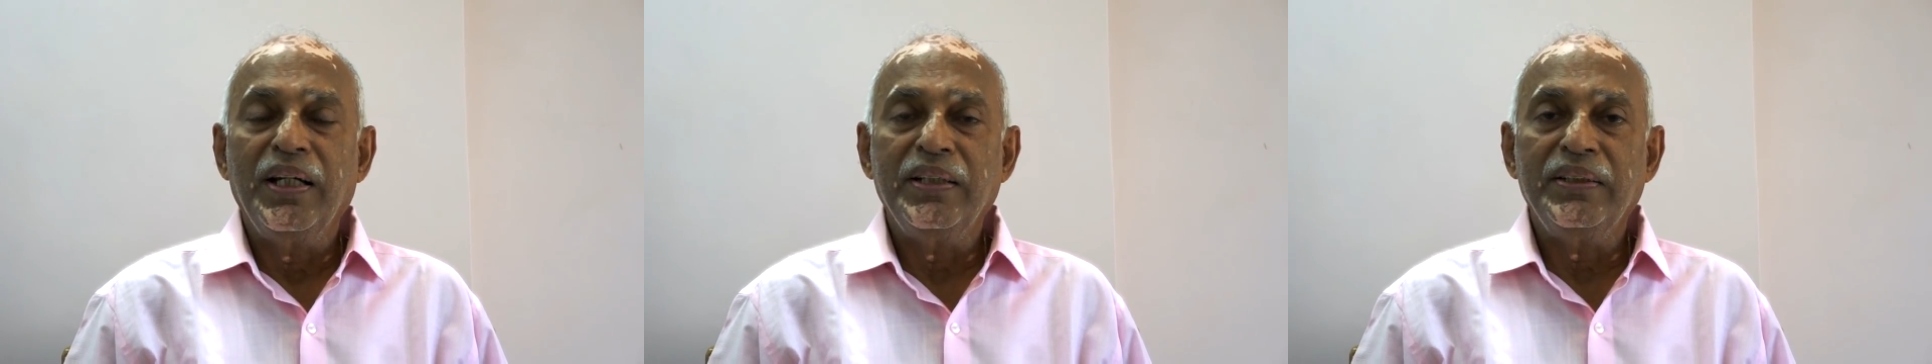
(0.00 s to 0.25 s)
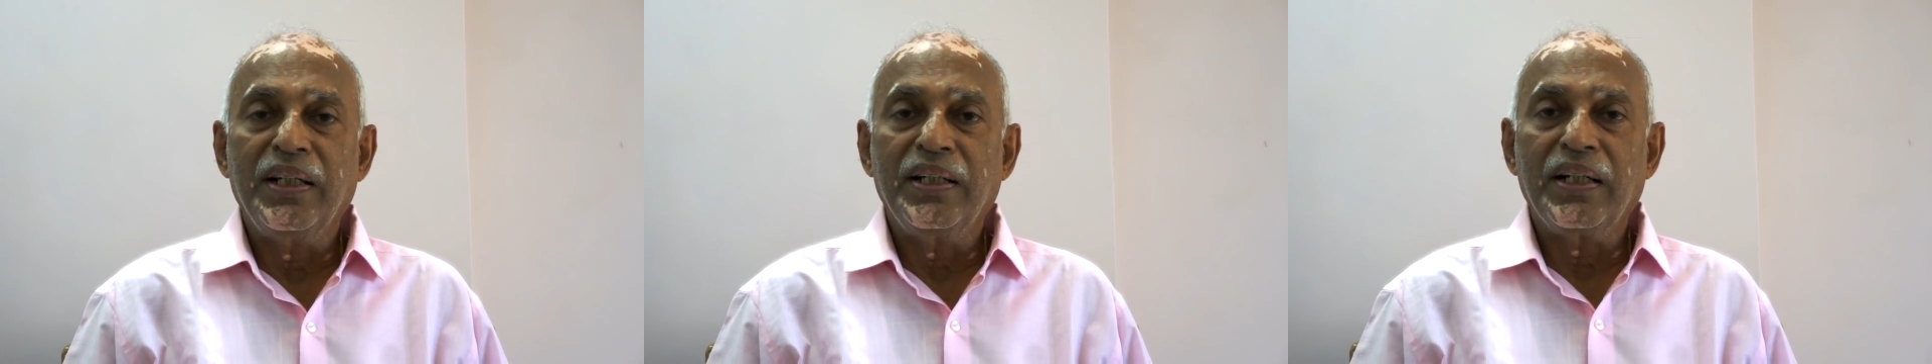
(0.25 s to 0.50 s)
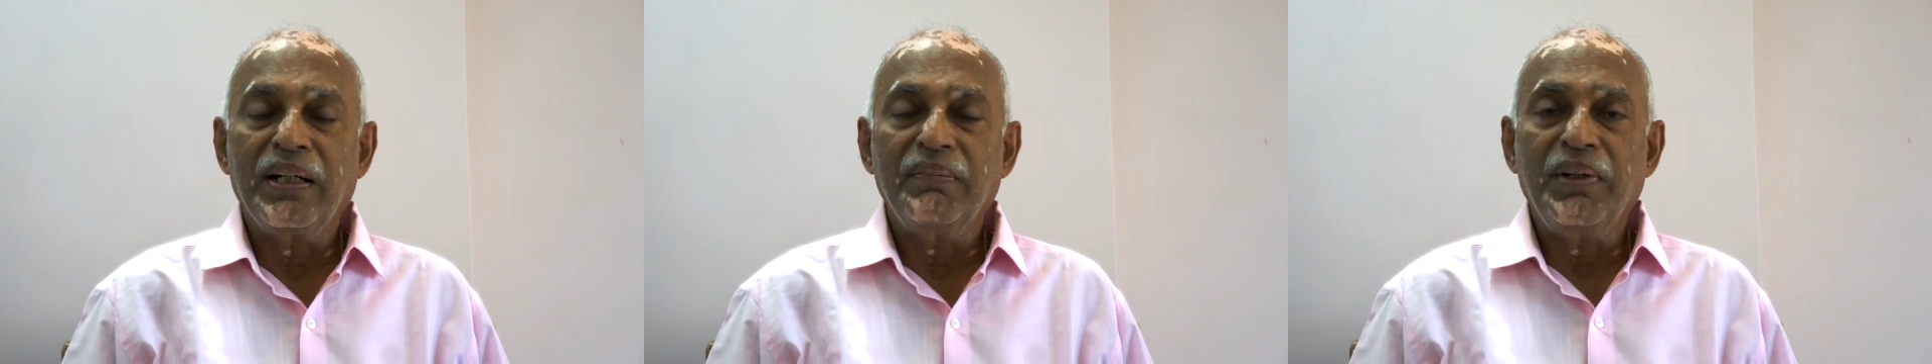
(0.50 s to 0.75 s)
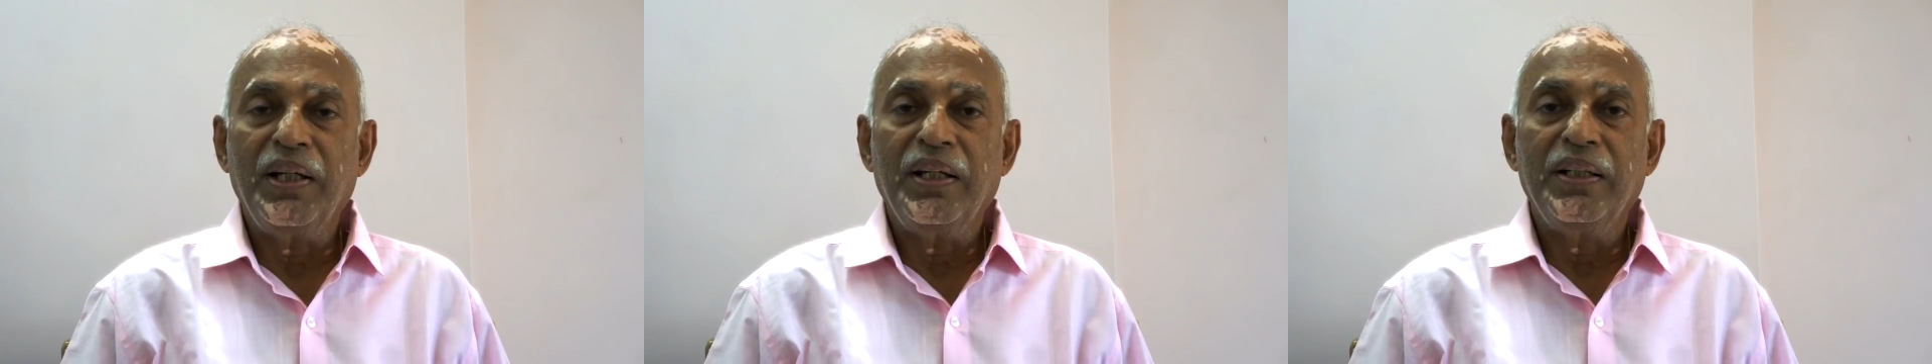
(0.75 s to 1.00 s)
in
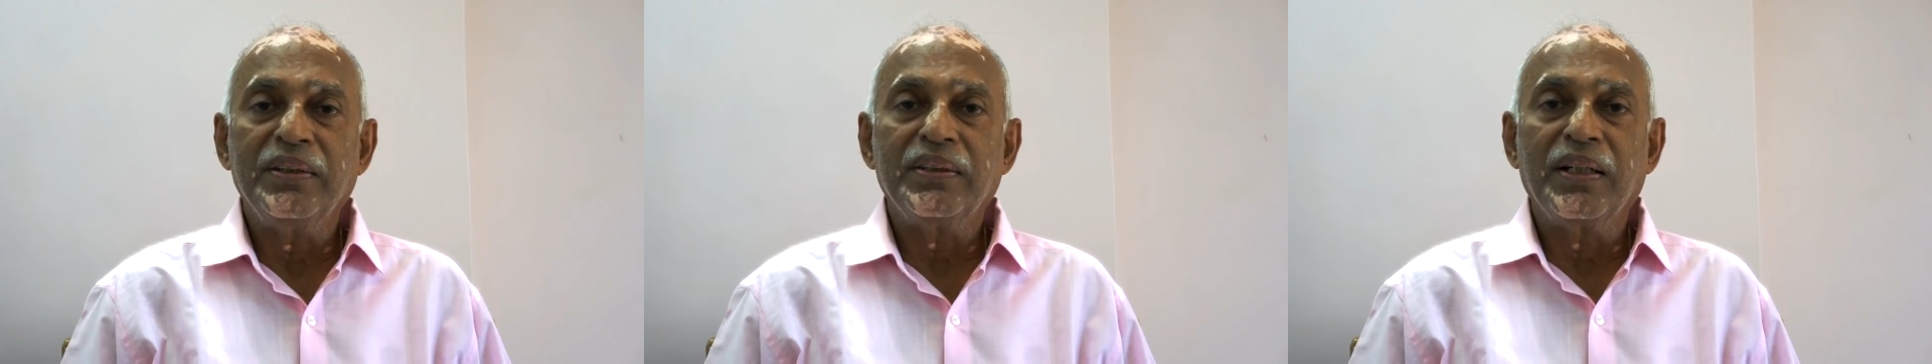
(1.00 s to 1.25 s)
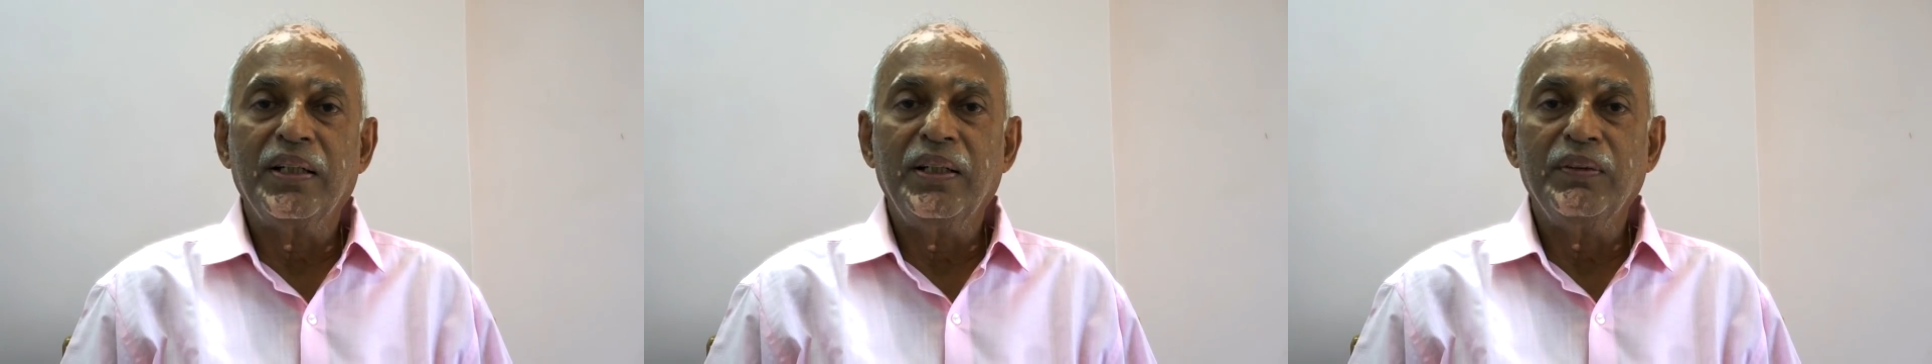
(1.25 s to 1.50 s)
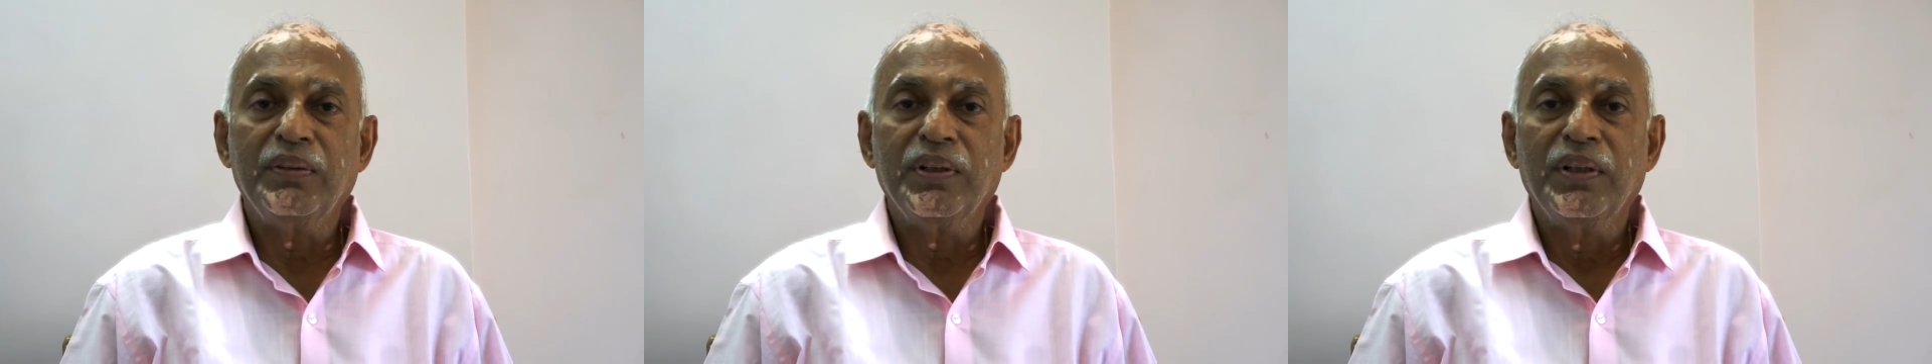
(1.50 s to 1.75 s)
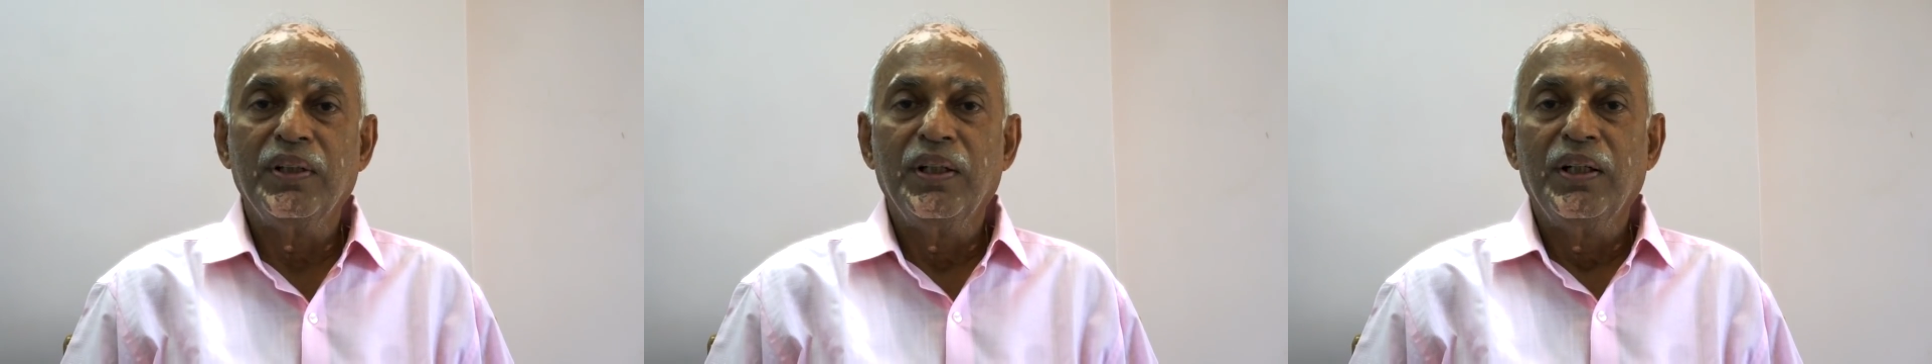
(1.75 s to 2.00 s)
general way is reduced,